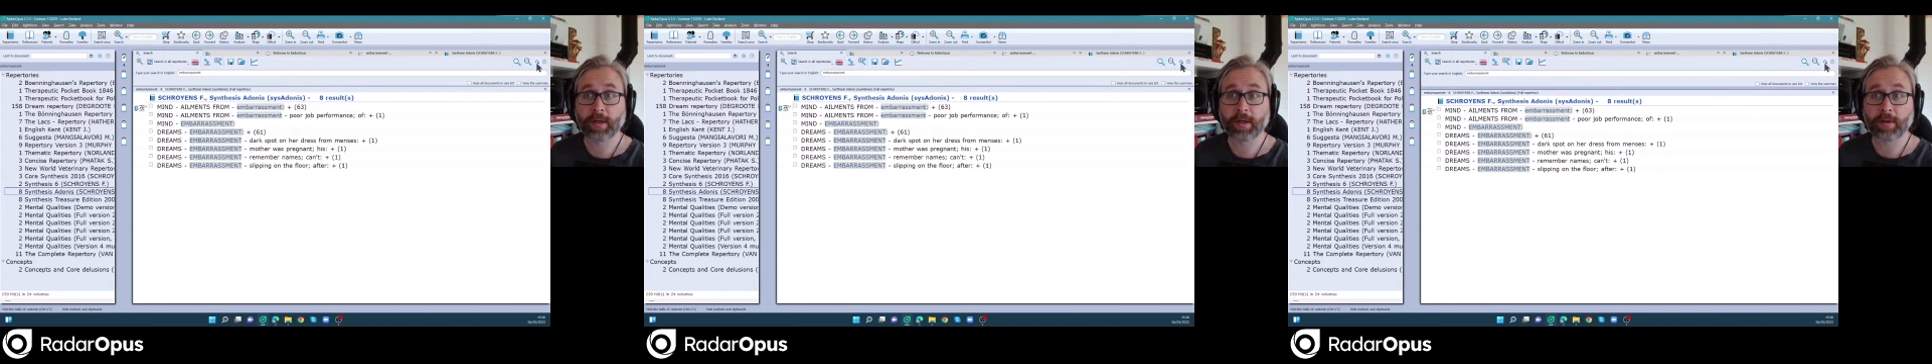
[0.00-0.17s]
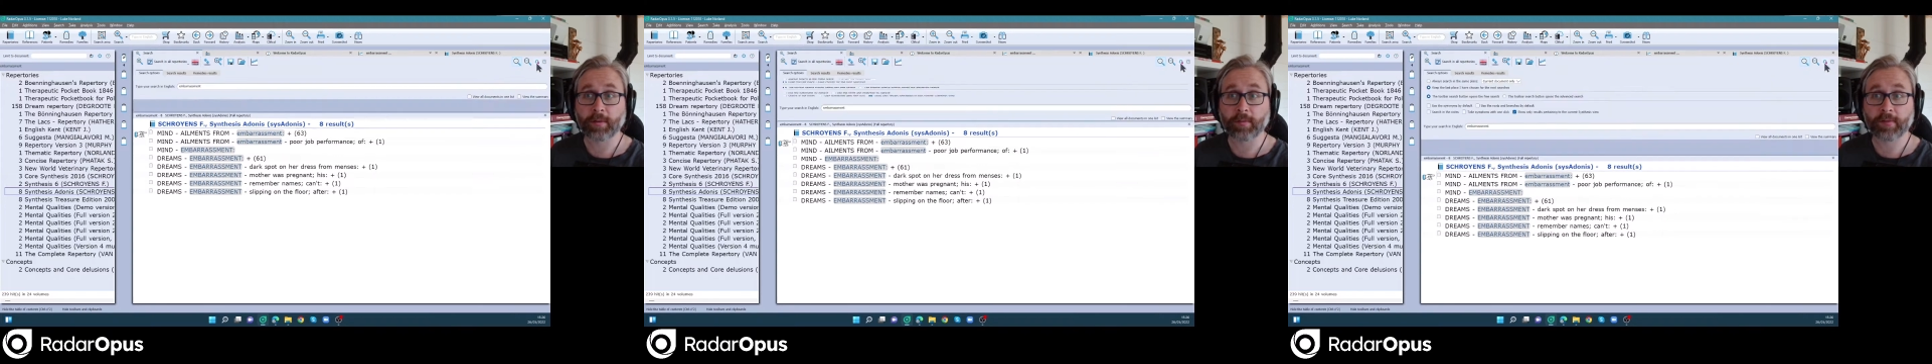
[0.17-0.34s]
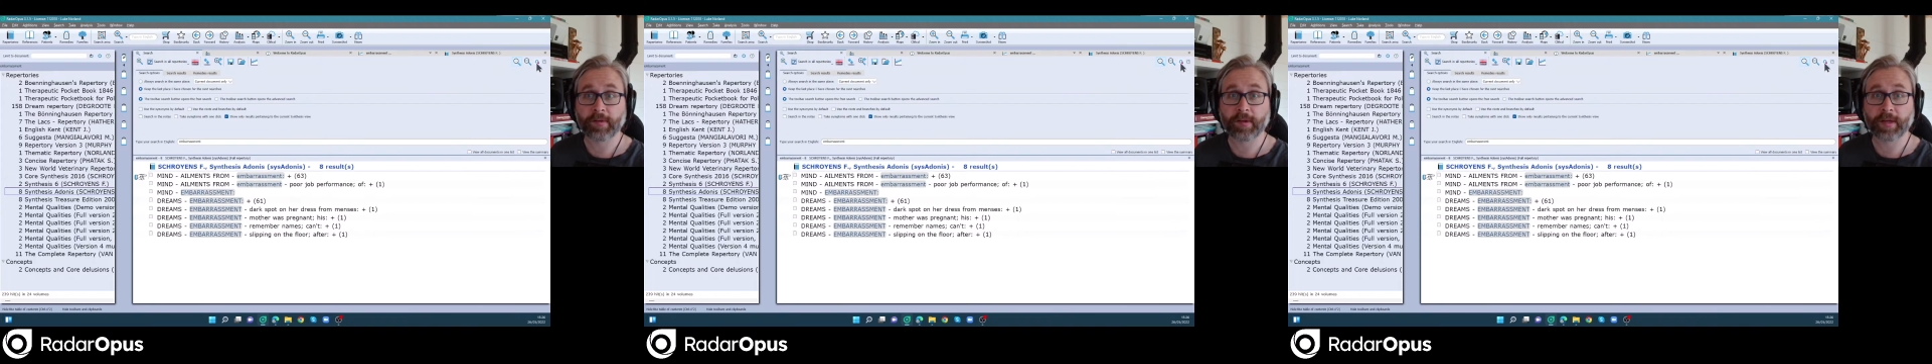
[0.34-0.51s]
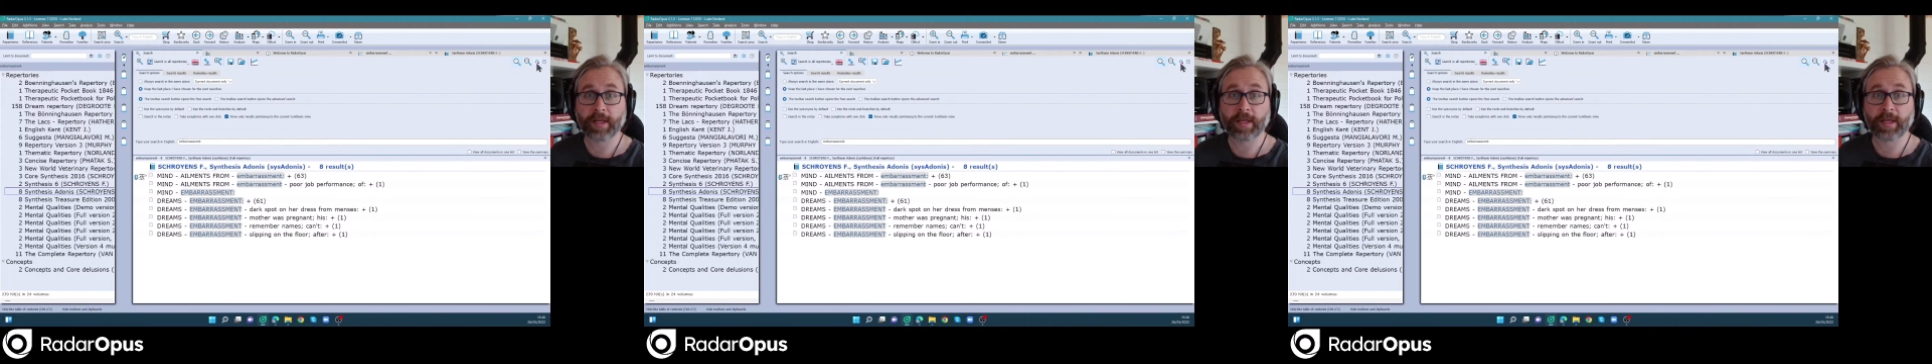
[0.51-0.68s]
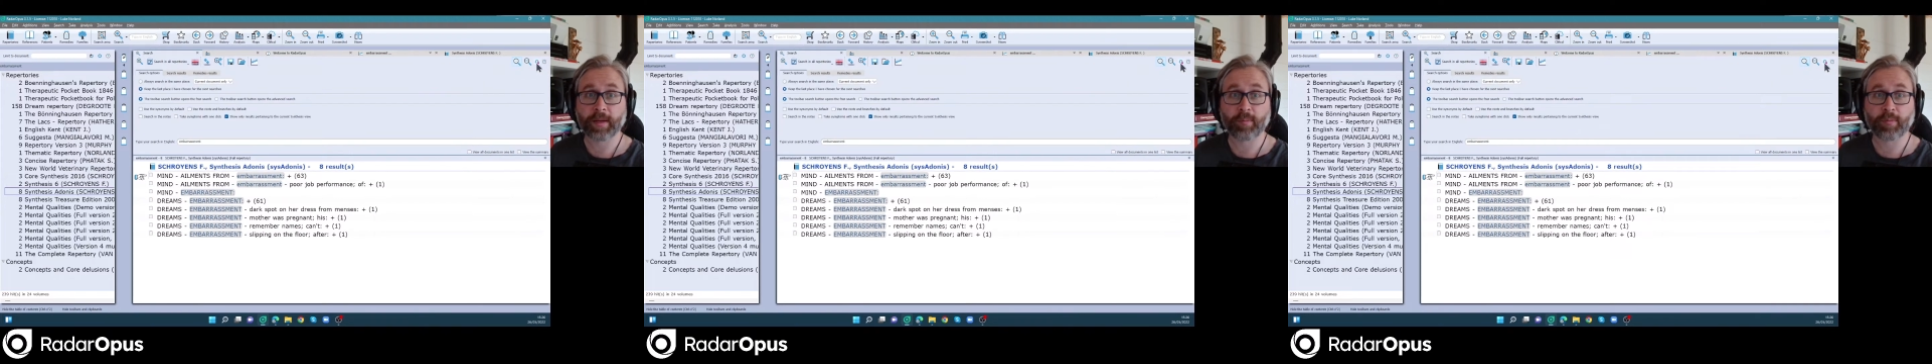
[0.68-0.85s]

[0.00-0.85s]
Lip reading: you'll see a